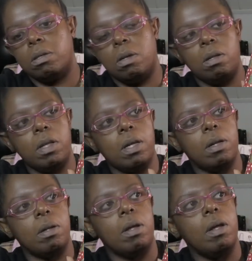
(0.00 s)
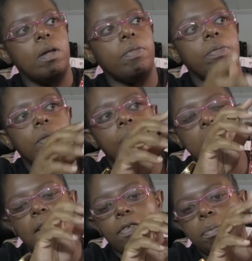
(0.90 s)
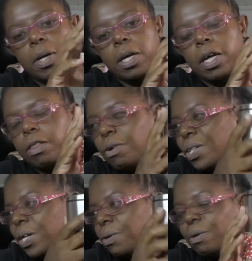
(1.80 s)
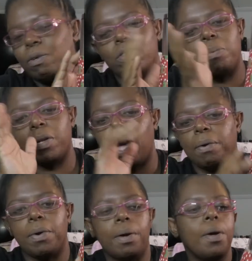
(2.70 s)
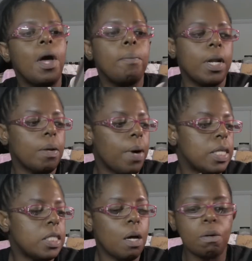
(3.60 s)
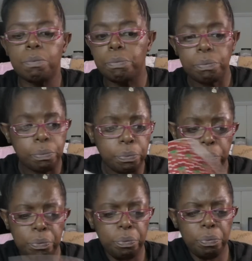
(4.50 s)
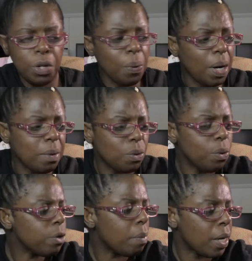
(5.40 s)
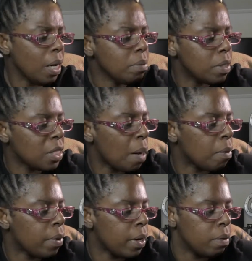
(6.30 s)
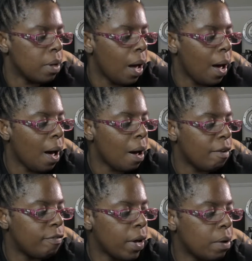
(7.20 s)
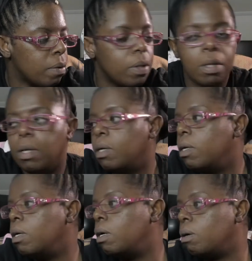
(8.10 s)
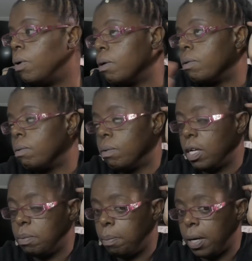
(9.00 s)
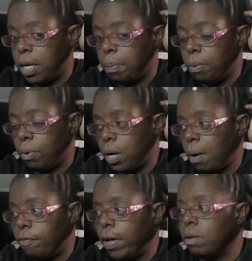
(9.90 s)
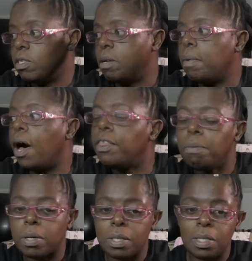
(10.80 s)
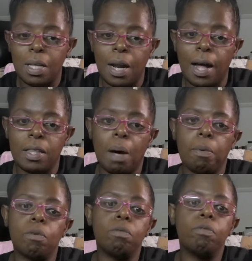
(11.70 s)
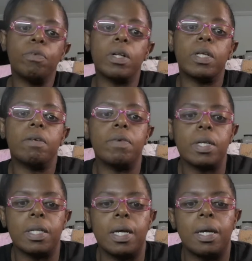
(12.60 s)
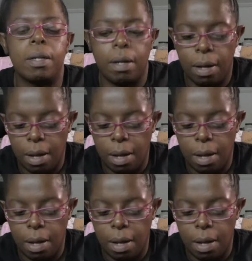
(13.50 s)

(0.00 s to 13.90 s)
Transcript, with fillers: And then the rest of it will be either glittered or something. I don't know. But anyway, so when I was ordering my cups this time around, I found, well, last time I made a cup order, I found some other ones that I thought were really, really neat.